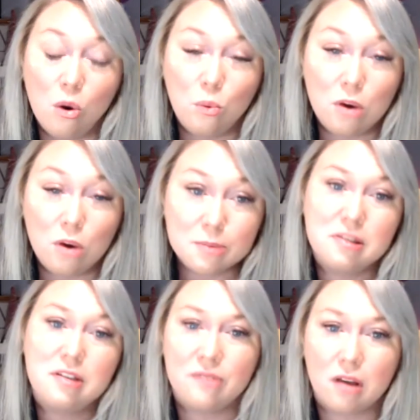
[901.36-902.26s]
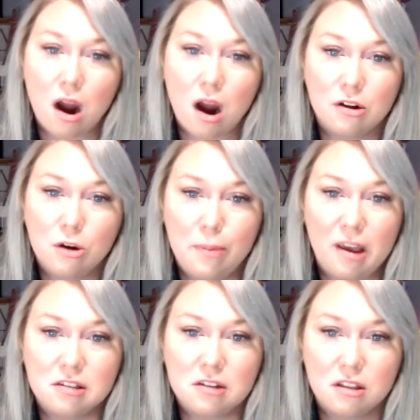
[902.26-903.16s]
One specific article
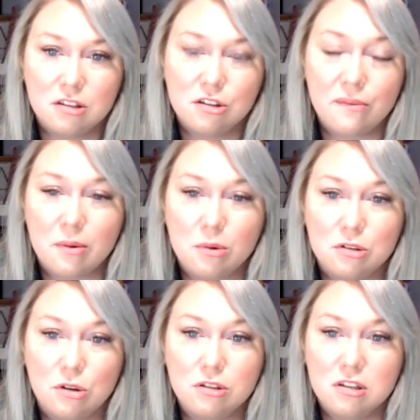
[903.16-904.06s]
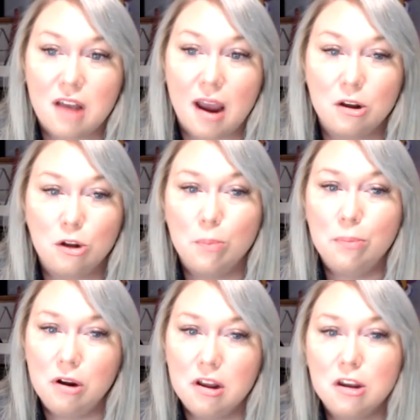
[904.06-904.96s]
based on the survey results titled
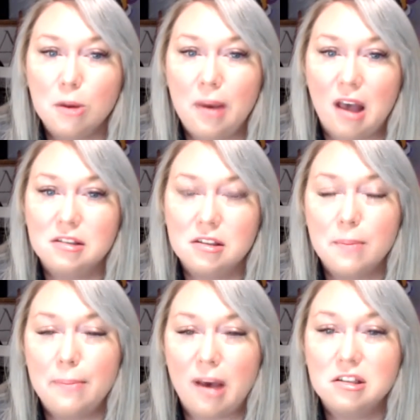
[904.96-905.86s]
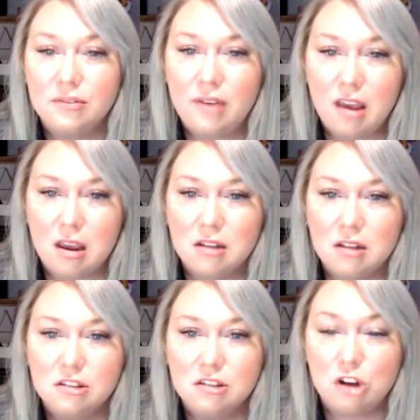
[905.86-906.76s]
Putting Your Pets in the Best of
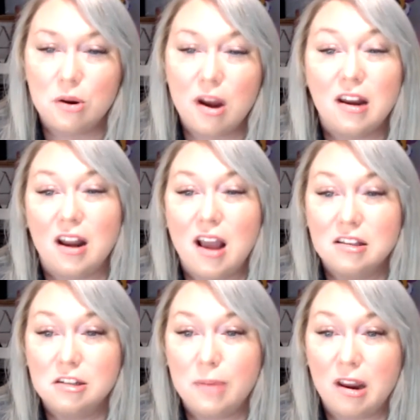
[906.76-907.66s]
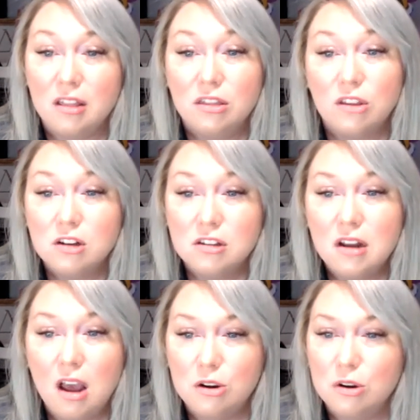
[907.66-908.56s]
Hands generated an estimated
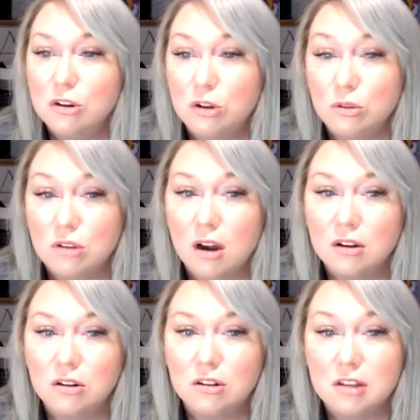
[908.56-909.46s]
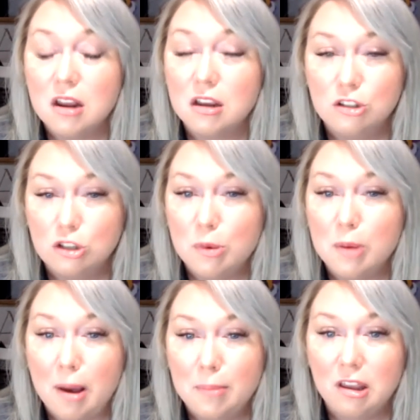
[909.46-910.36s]
1,300 news articles and consumer
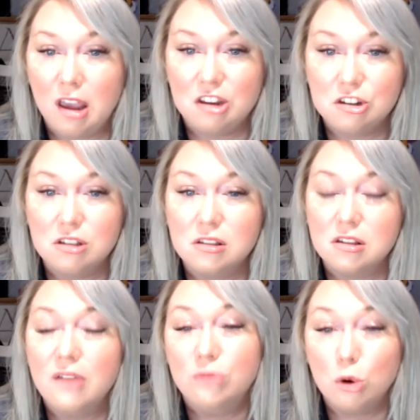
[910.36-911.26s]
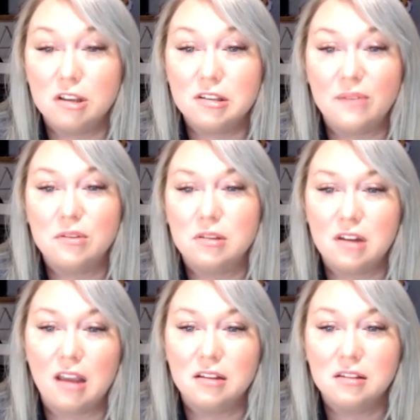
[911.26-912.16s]
publications in 47
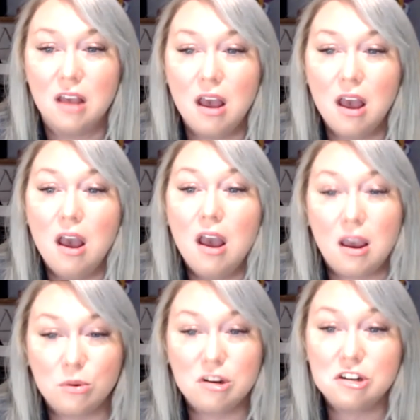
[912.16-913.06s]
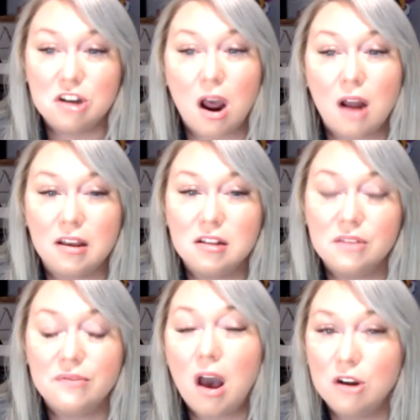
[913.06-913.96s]
states and reached an audience
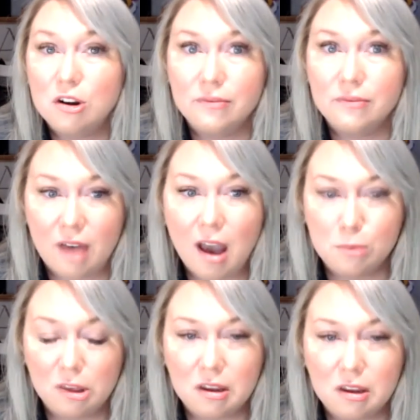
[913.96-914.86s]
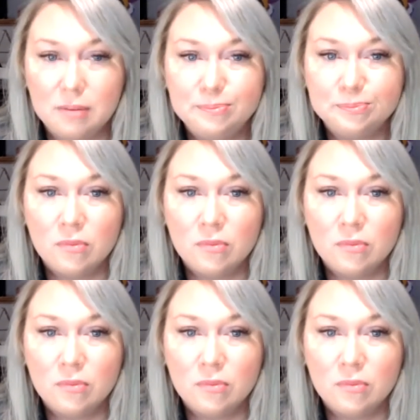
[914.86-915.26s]
of 105 million.